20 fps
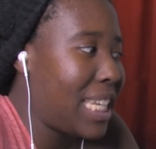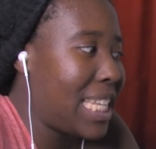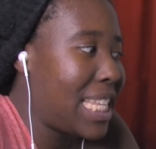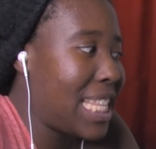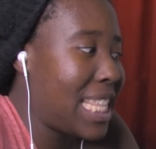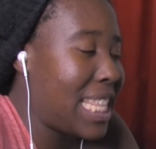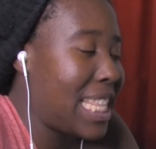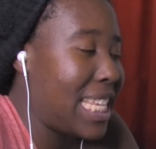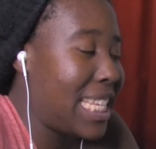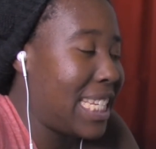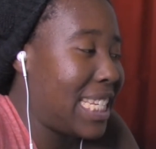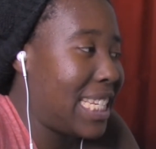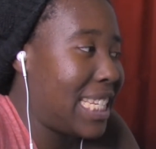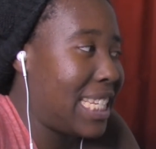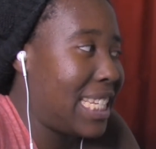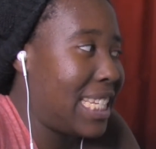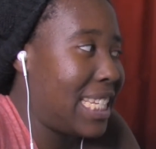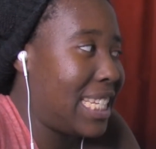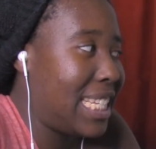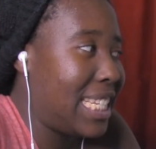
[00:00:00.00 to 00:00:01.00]

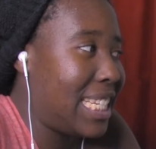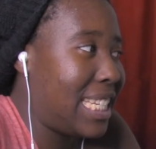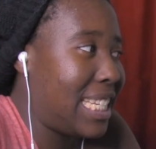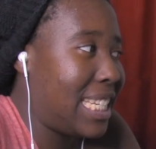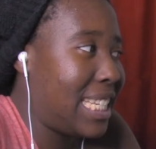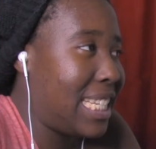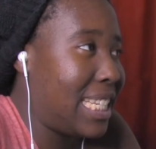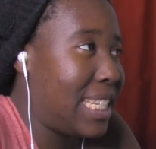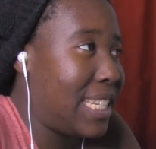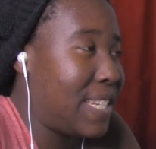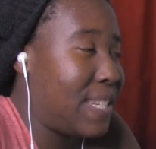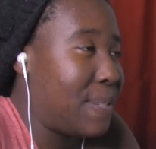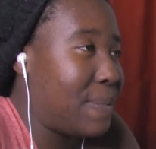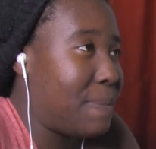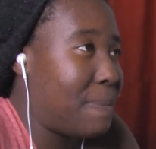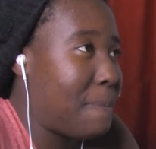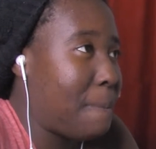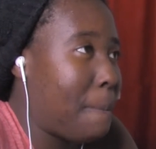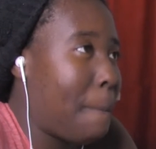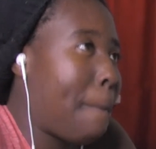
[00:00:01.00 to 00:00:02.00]
this is
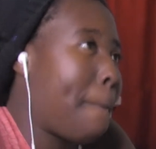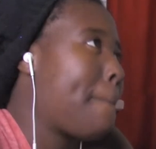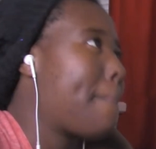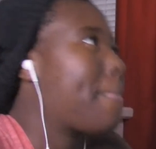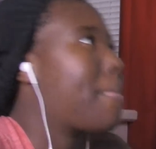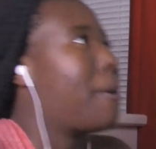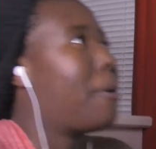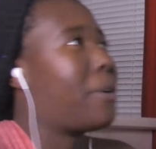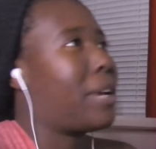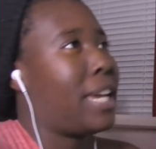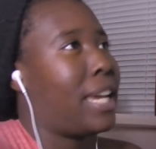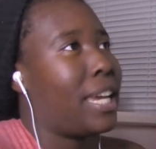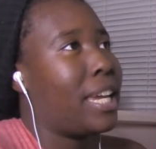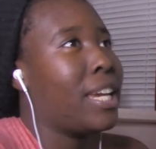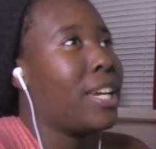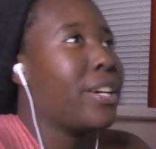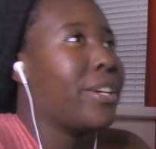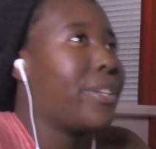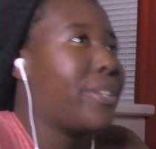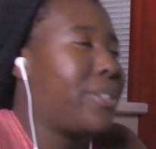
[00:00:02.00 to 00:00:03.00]
okay.
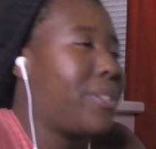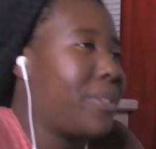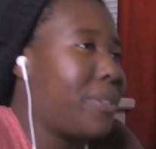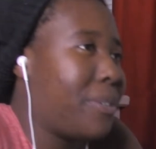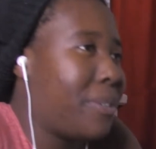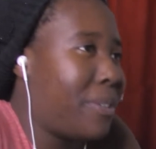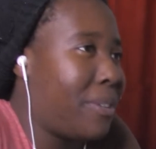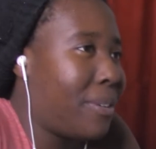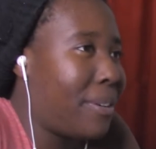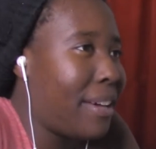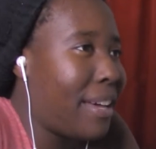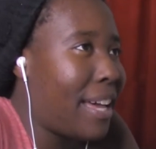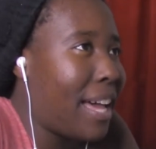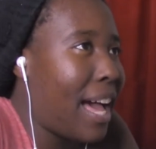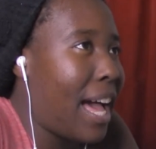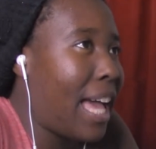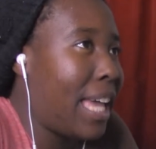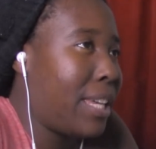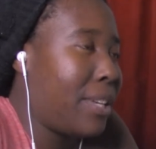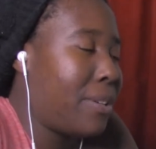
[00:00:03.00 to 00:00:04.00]
So
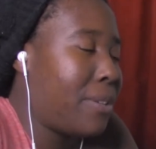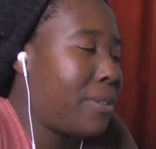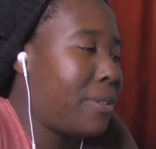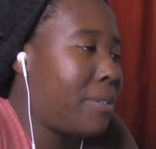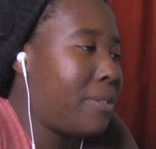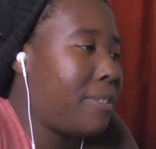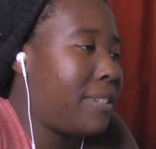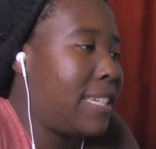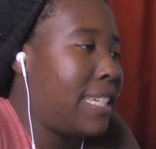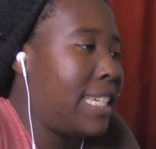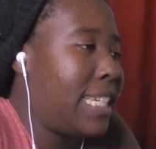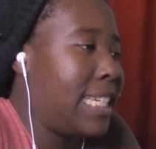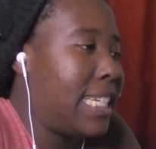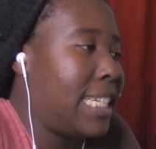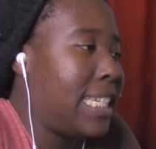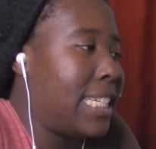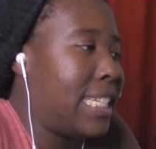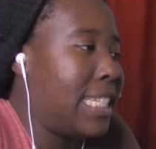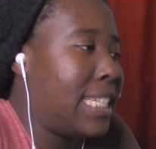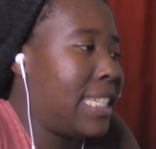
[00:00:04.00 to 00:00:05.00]
Aiko, he
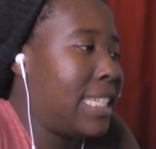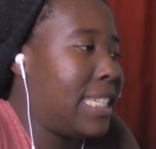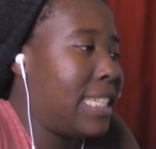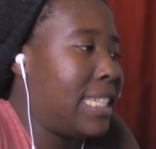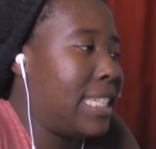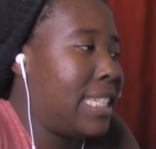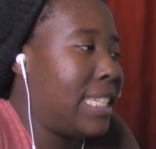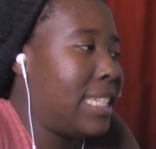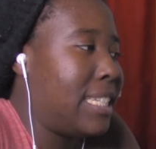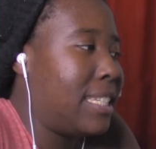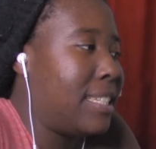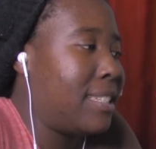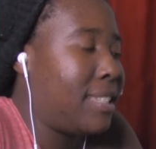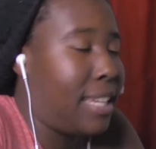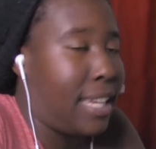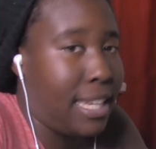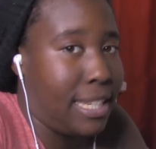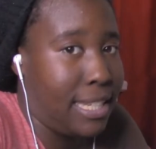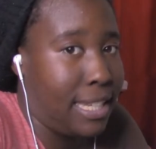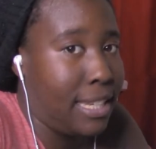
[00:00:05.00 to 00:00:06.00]
is,
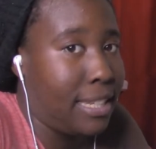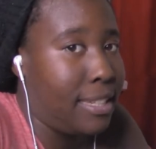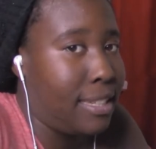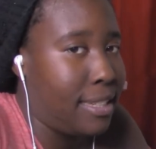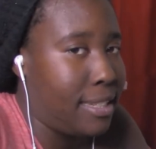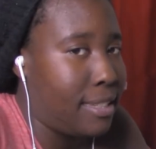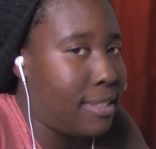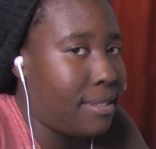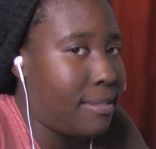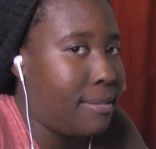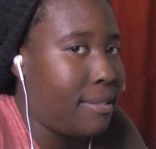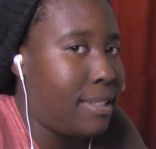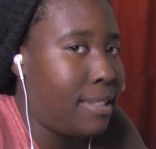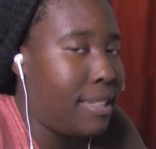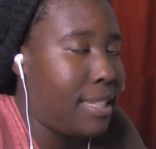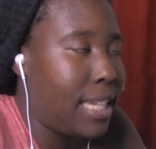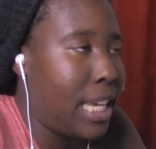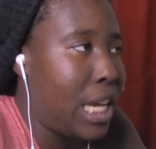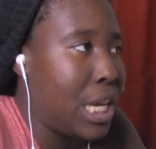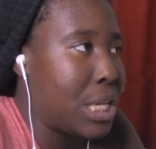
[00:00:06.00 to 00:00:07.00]
like I said, he's
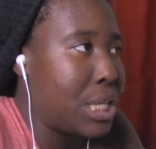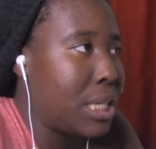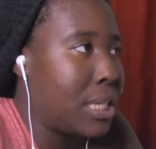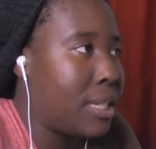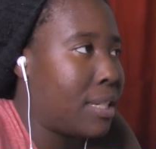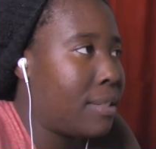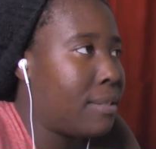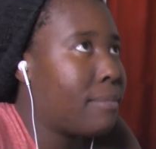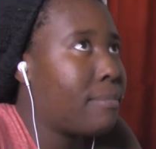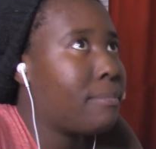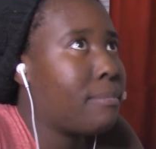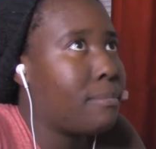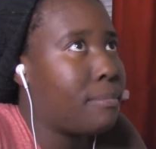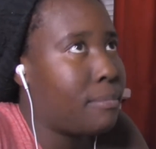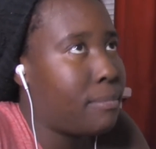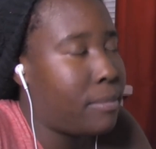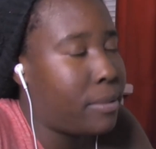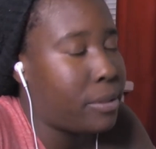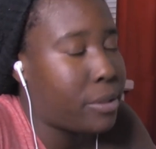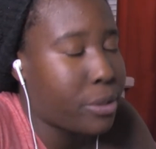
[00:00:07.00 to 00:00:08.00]
Asian,
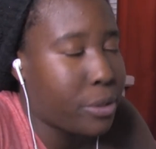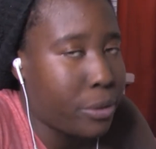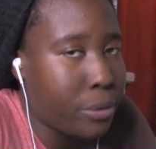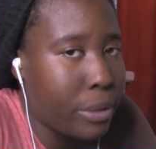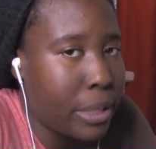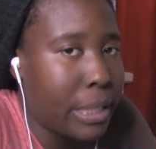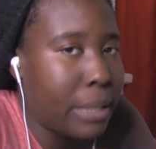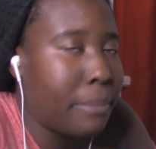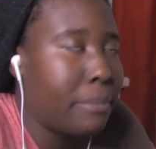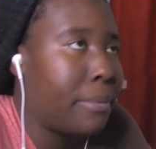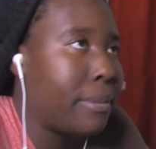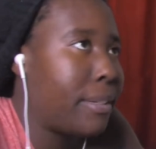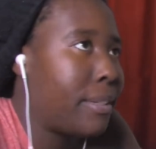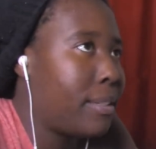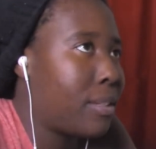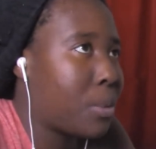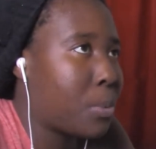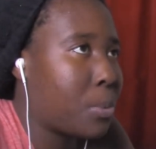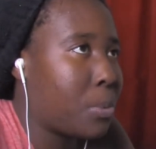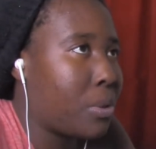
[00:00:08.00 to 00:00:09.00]
he's Korean, but in
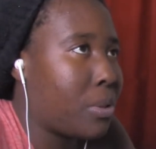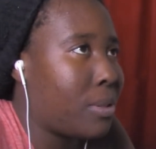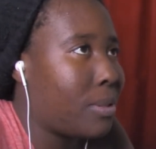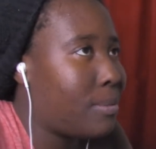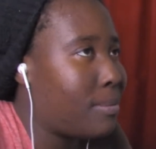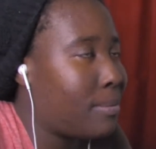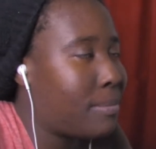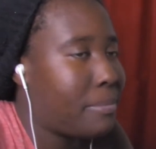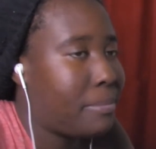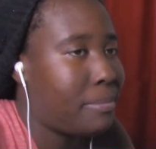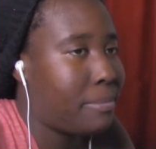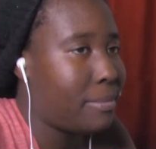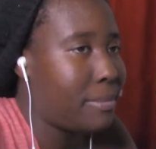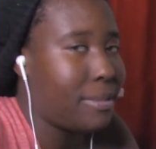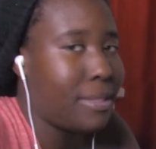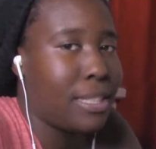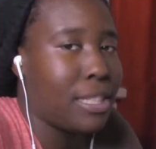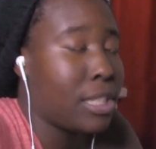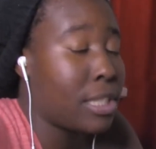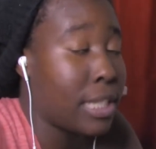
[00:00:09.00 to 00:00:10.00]
this world,
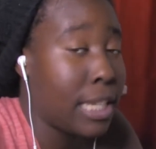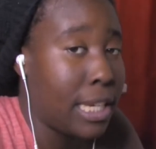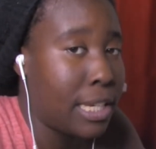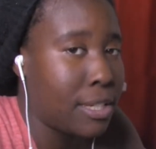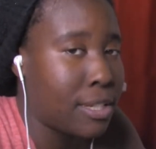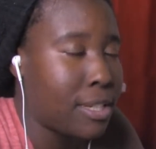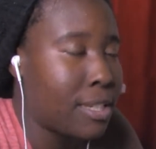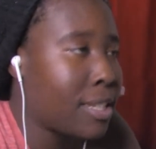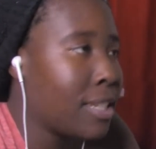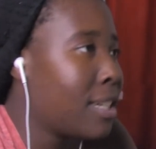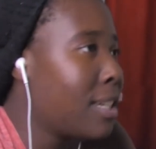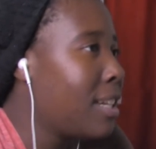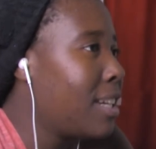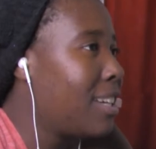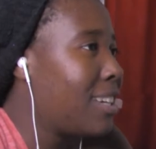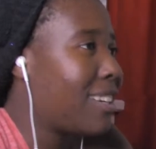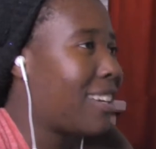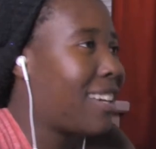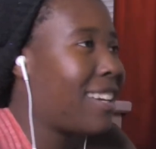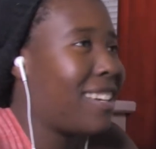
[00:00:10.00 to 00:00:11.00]
he's just Asian.
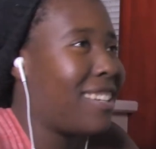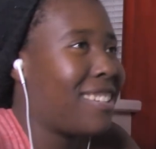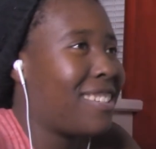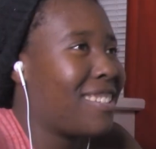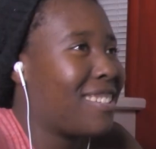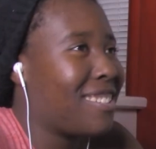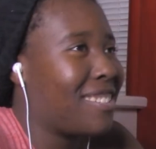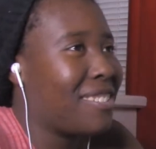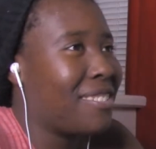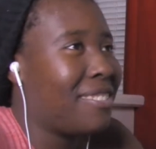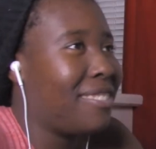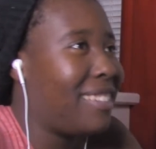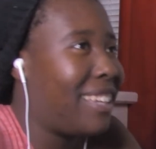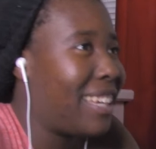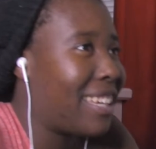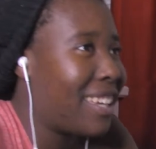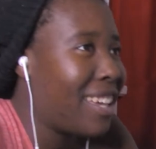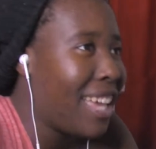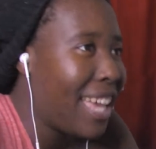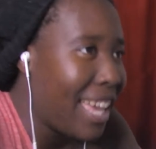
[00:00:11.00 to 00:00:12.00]
There's no like,
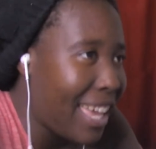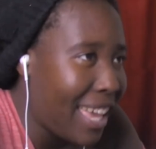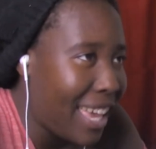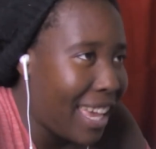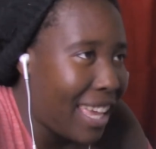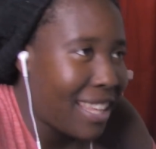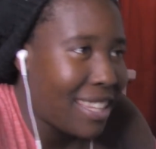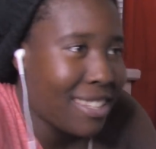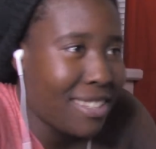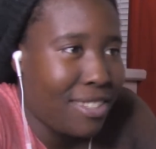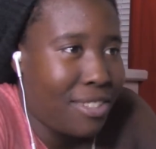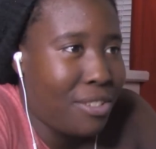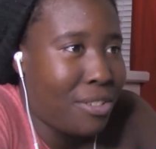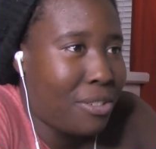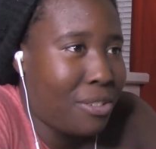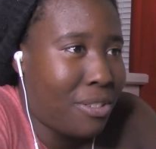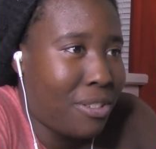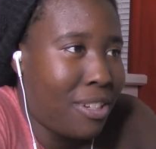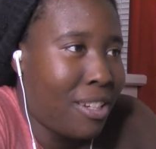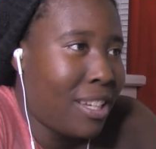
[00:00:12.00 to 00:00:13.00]
hey,
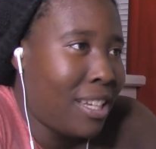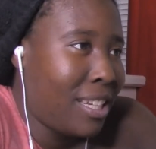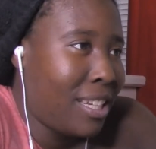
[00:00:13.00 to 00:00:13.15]
you're